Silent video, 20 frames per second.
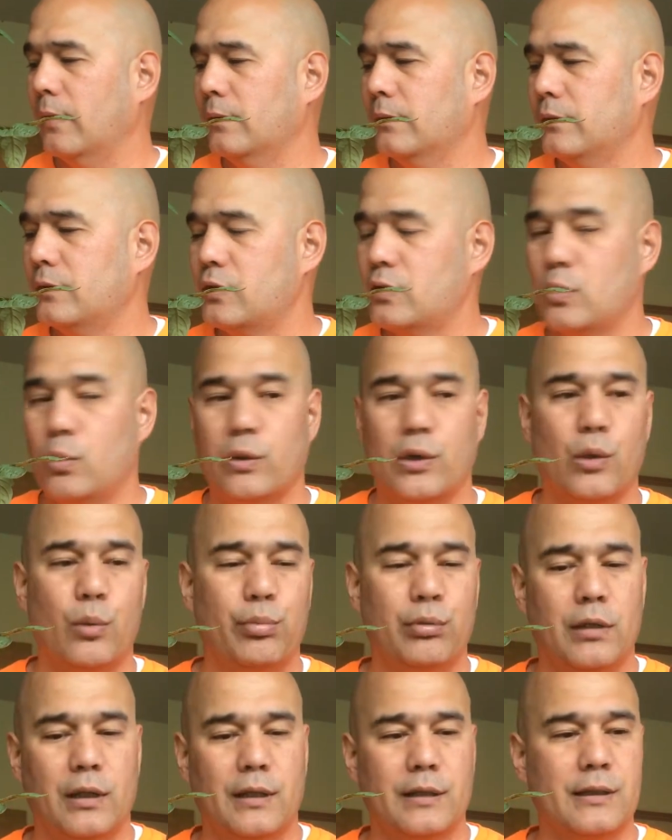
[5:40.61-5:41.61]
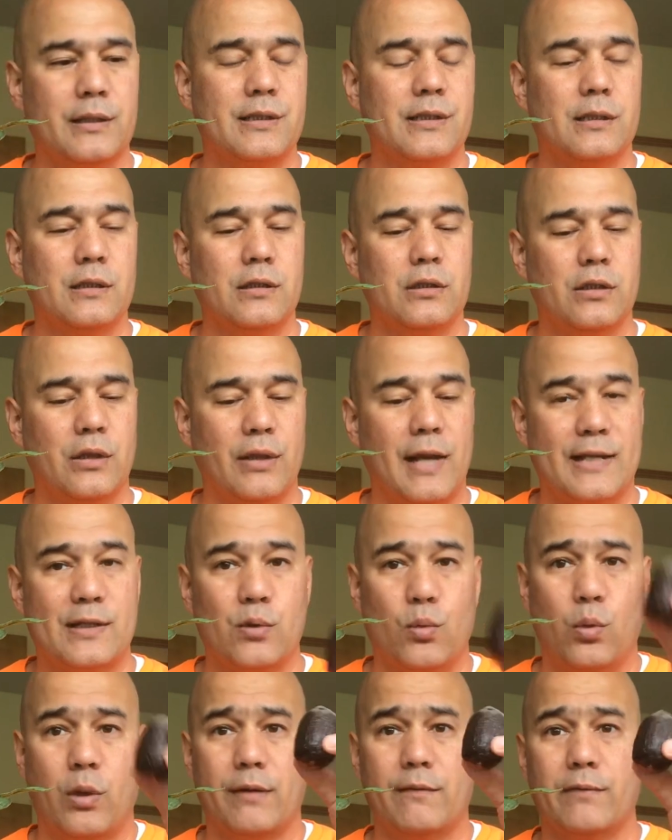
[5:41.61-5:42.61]
soil plugs, so that's
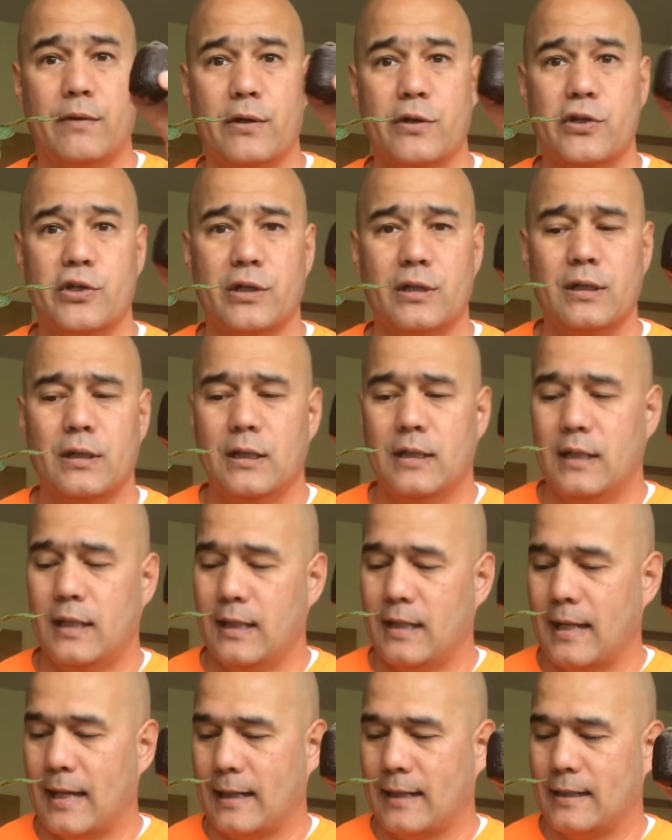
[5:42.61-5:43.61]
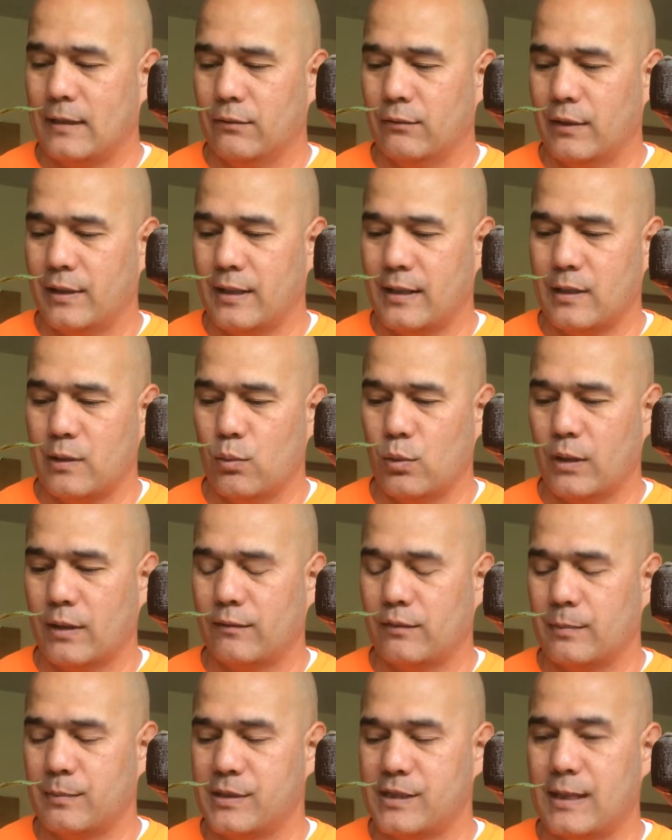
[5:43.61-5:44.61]
one version, and that can run anywhere
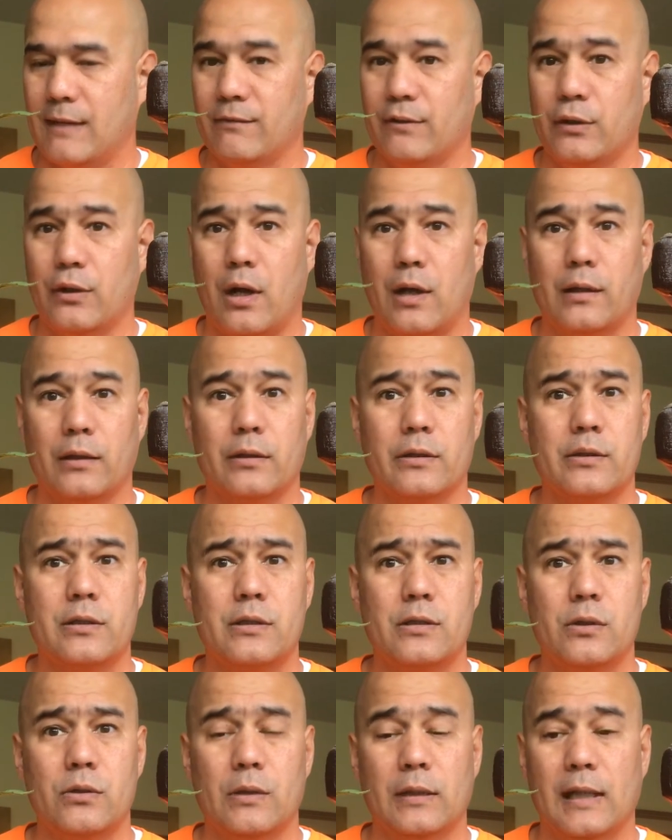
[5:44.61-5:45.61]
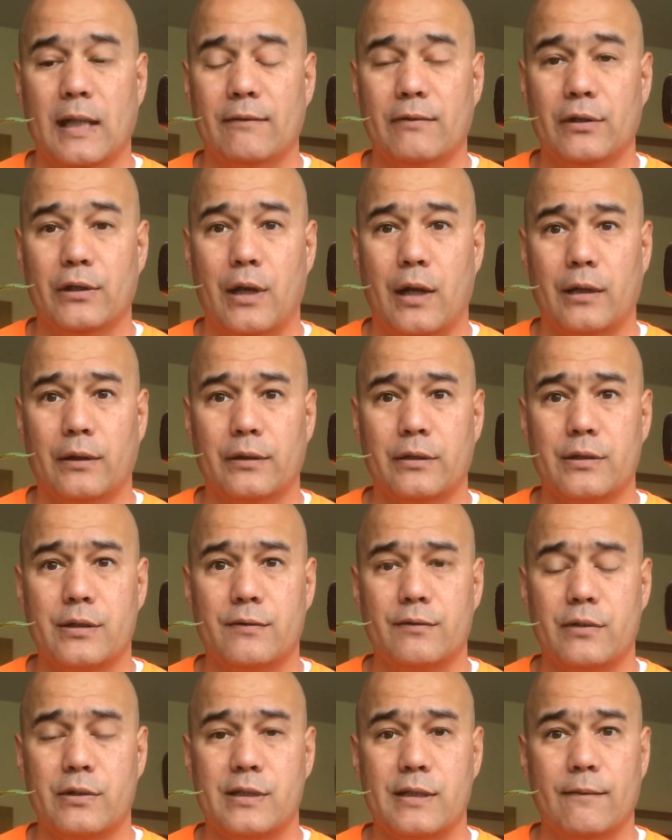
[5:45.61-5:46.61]
from $7 to $11
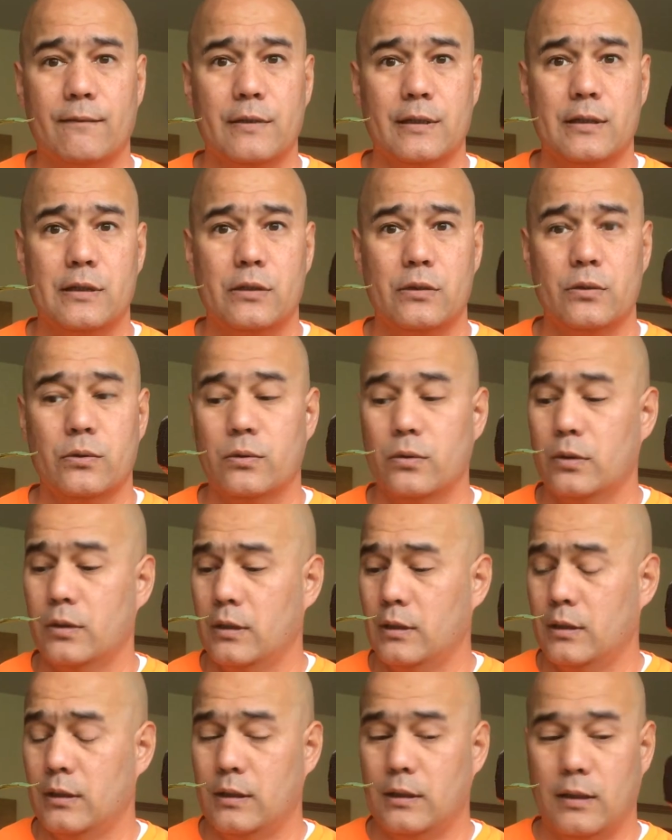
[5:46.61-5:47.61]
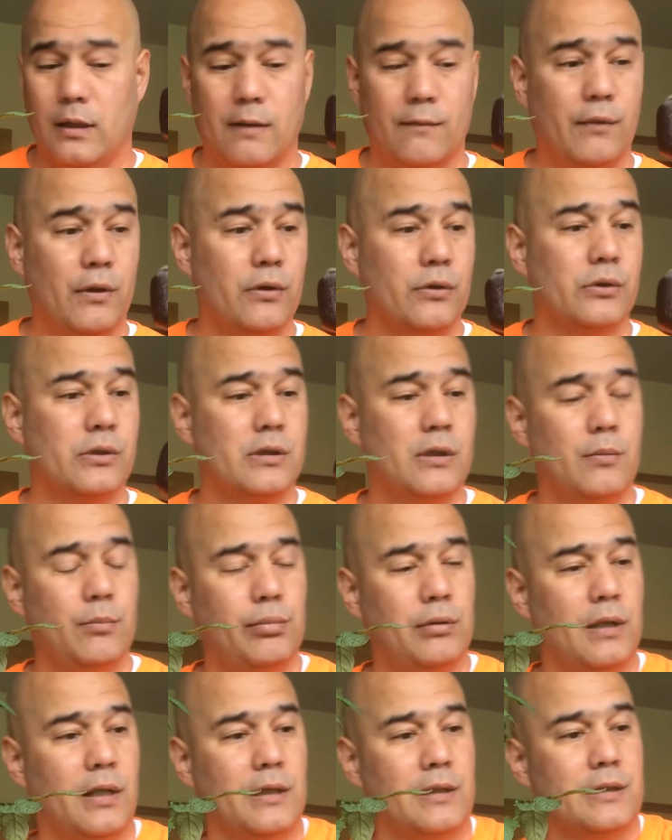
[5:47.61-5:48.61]
for 72 of those
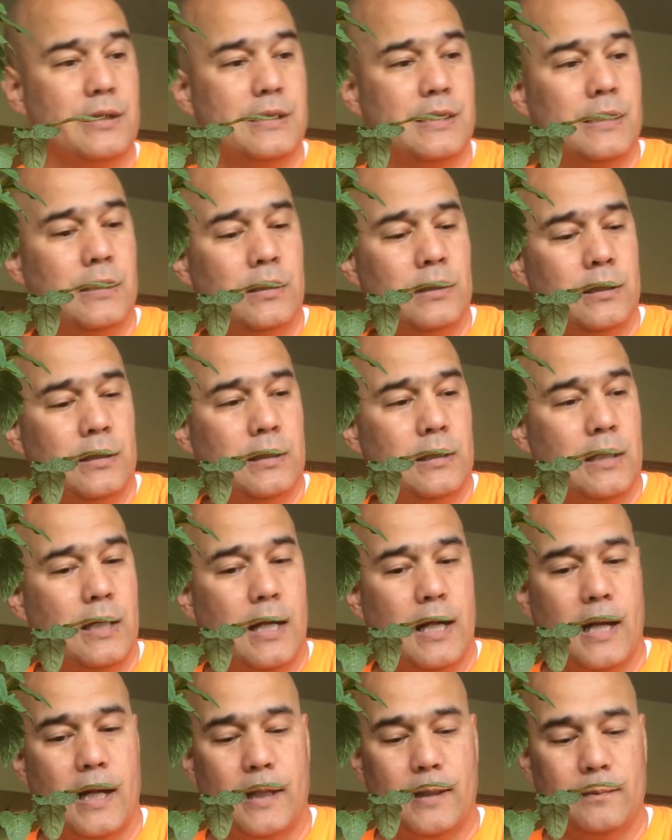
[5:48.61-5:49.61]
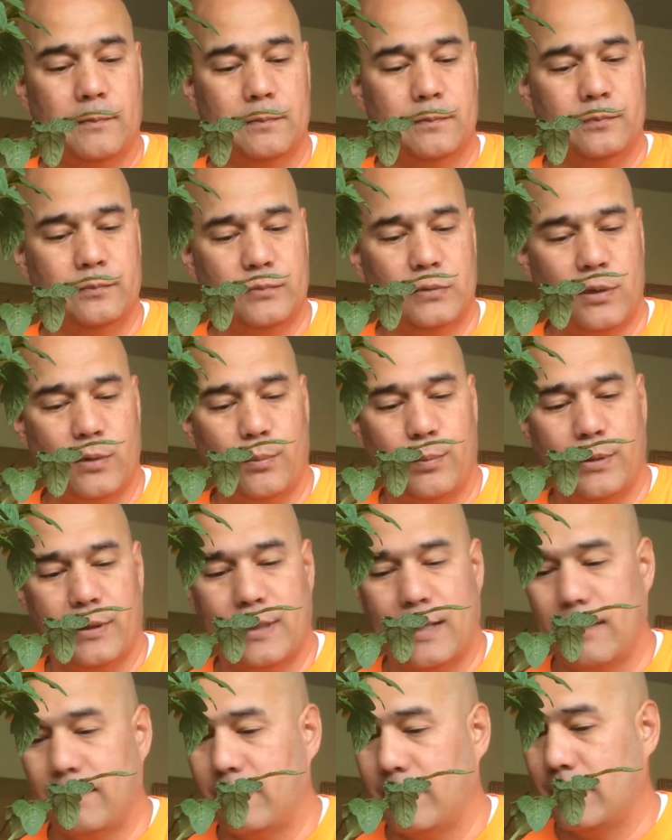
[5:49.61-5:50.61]
plugs. I'll put
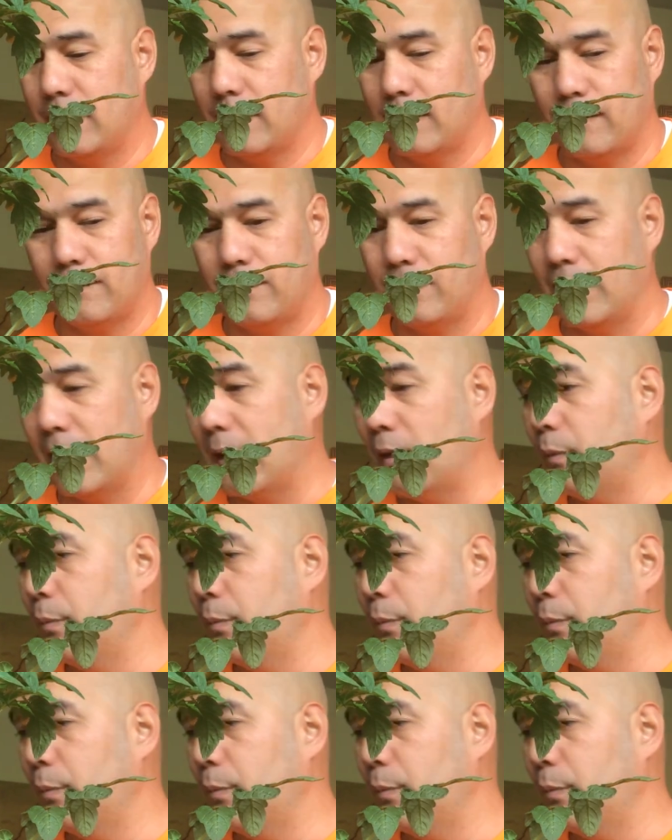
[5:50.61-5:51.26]
that right there for now,